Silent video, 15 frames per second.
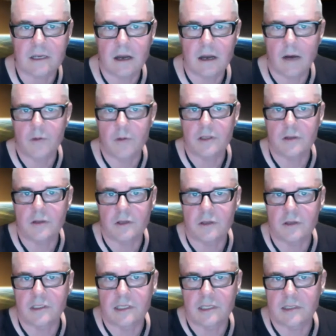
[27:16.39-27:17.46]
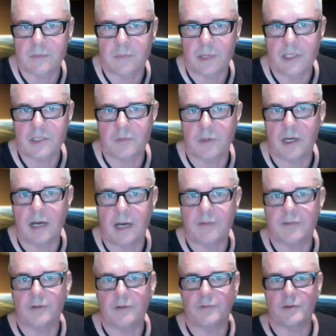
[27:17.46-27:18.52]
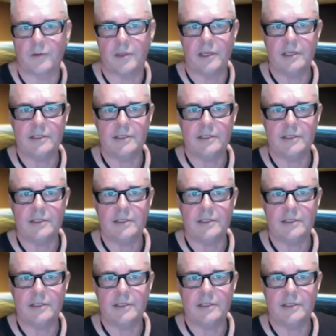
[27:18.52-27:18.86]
I wouldn't use it as a benchmark for things.